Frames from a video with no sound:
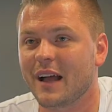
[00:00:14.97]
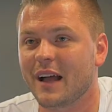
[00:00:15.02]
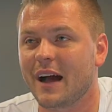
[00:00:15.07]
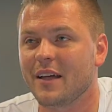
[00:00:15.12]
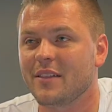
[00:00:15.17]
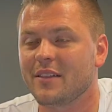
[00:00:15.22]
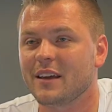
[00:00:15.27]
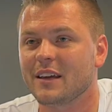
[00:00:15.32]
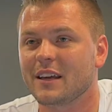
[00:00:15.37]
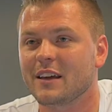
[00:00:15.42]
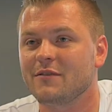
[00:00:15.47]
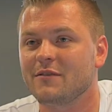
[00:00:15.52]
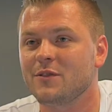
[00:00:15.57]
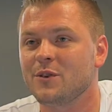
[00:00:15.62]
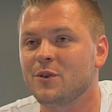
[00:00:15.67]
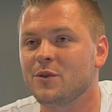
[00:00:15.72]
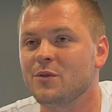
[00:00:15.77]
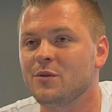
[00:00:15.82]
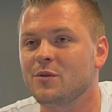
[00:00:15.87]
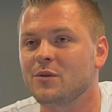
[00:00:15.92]
I think if
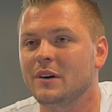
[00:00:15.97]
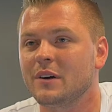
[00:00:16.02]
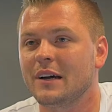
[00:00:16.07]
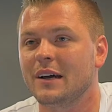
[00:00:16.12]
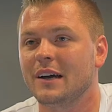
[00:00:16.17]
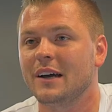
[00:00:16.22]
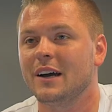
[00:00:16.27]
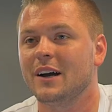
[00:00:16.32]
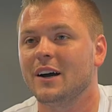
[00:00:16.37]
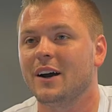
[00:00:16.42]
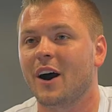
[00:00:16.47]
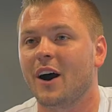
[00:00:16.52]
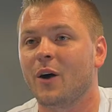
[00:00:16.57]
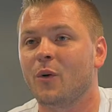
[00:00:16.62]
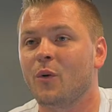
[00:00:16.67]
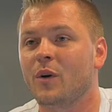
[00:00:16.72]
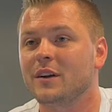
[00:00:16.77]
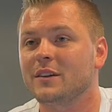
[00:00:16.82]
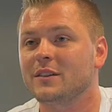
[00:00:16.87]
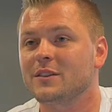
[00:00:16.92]
you
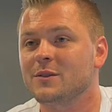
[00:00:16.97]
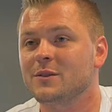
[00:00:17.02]
are wanting